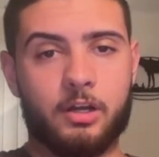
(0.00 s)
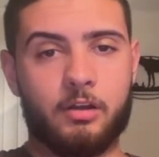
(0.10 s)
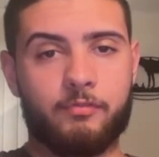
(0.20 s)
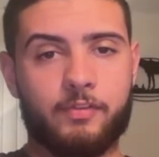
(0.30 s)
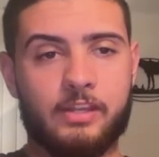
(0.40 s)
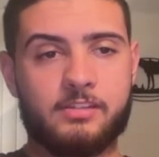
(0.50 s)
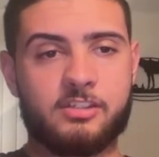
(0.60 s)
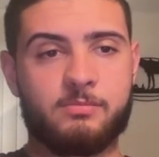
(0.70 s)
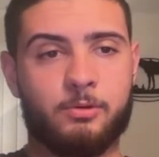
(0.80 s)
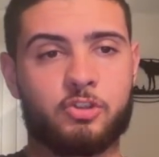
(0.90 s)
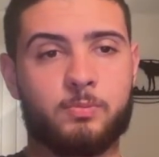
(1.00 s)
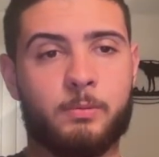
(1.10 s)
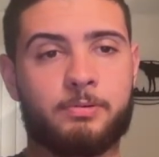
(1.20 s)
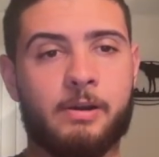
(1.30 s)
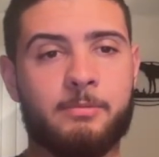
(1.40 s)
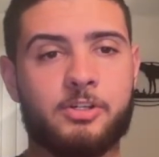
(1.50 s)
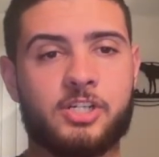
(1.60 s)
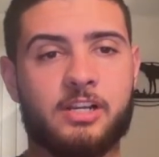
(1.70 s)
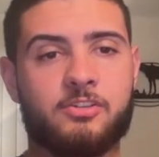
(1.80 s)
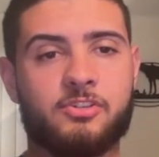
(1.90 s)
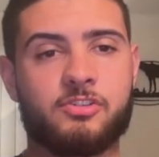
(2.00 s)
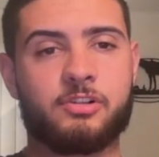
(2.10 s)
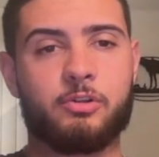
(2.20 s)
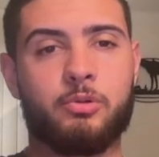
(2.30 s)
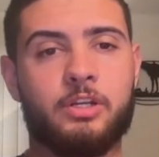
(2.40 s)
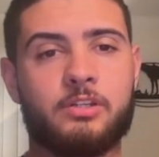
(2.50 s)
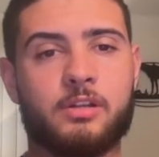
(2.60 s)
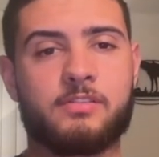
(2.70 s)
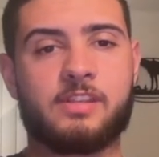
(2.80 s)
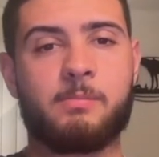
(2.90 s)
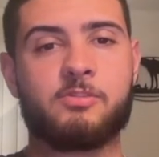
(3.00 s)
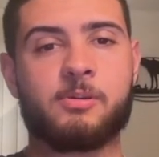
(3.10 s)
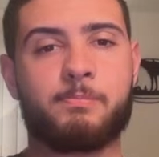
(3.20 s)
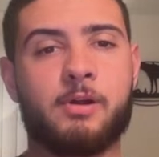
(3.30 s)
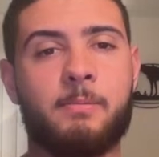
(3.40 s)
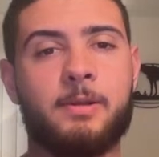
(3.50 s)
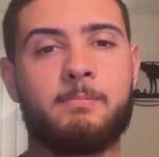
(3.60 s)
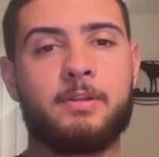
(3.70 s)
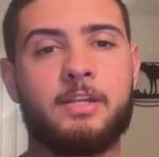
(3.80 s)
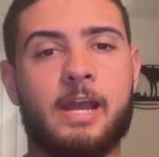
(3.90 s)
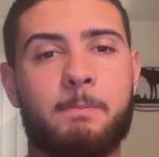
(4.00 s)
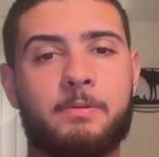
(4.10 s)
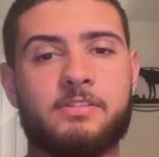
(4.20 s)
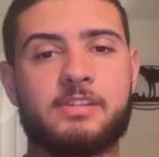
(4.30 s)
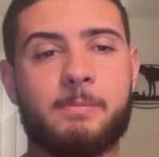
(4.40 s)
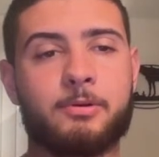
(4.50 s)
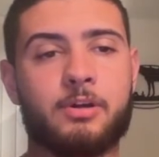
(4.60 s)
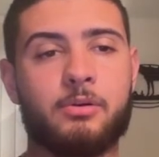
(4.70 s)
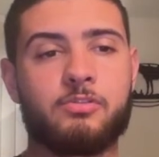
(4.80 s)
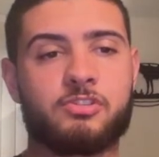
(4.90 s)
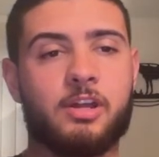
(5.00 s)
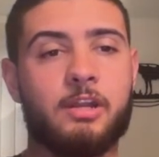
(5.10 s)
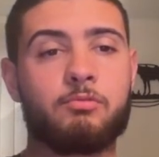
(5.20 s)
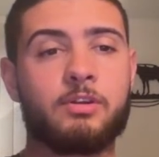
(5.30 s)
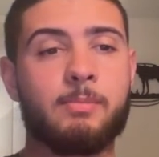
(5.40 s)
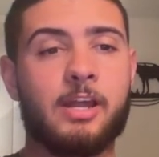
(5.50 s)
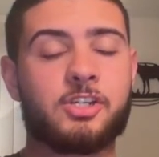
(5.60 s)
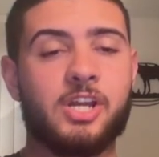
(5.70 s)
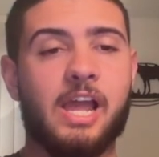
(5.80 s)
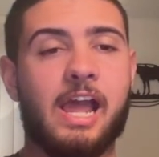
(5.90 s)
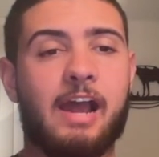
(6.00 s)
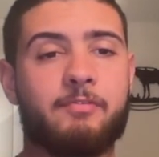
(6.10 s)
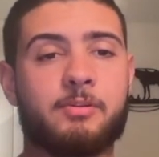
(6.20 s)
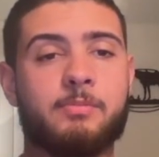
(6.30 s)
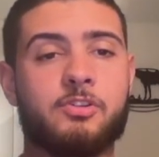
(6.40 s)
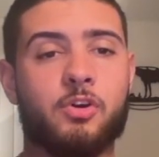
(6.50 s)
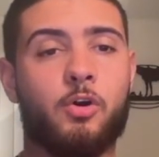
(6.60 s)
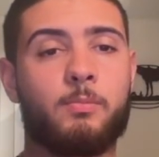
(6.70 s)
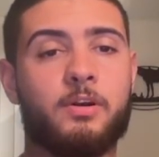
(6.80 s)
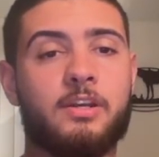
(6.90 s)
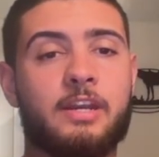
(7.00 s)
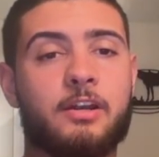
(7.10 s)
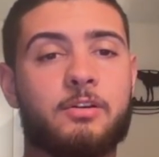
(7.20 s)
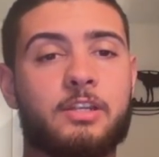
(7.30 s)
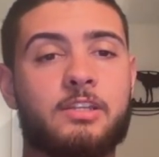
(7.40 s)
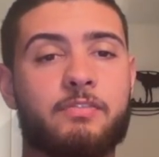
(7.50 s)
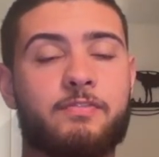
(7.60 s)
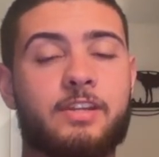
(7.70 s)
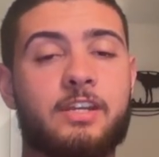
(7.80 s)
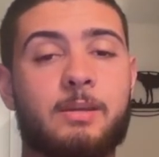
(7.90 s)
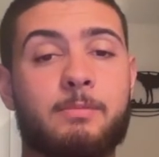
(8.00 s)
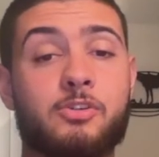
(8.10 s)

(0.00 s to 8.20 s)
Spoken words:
faces multiple primary challenges, including Don Sanders, a prominent Minneapolis Democrat who sought a rematch after Miss Omar narrowly defeated him in